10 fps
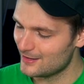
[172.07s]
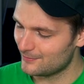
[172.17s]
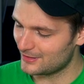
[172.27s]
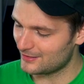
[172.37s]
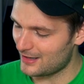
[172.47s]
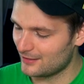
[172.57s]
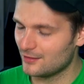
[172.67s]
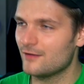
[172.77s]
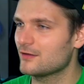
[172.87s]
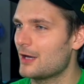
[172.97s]
But I
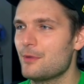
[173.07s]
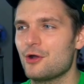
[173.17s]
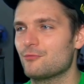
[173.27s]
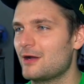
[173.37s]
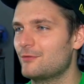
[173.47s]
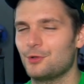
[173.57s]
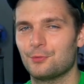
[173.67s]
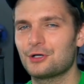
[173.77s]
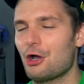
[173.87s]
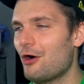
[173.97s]
love Marion Ravenwood.
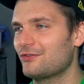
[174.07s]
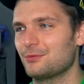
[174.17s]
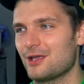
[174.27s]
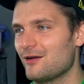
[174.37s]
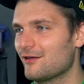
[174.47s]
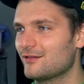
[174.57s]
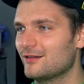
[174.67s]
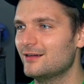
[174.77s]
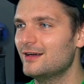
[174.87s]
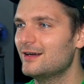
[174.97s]
What an awesome
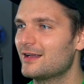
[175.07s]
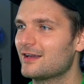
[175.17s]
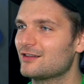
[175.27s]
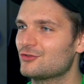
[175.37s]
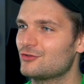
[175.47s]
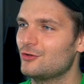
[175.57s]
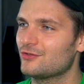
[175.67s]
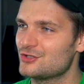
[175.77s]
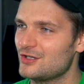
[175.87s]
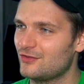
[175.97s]
character! Like it's
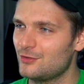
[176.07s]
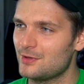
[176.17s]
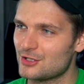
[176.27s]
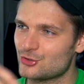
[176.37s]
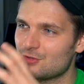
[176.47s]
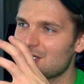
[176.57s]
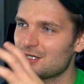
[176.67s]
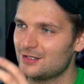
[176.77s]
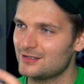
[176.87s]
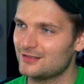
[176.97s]
introduced, and she's doing the drinking
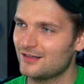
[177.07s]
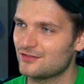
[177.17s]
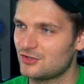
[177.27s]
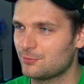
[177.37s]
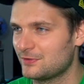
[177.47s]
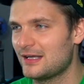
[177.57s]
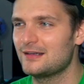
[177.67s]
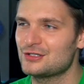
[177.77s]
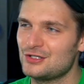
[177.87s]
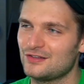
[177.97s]
contest, and she's
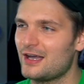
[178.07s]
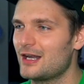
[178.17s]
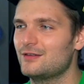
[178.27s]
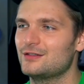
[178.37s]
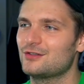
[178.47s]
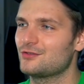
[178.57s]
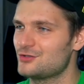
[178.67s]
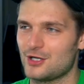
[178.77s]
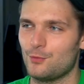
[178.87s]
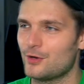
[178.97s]
pretending she's out of it just so
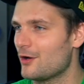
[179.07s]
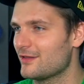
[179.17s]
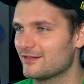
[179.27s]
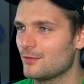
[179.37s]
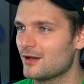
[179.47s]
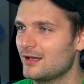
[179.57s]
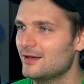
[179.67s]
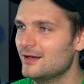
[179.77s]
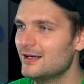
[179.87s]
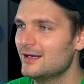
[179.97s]
she can win all this money.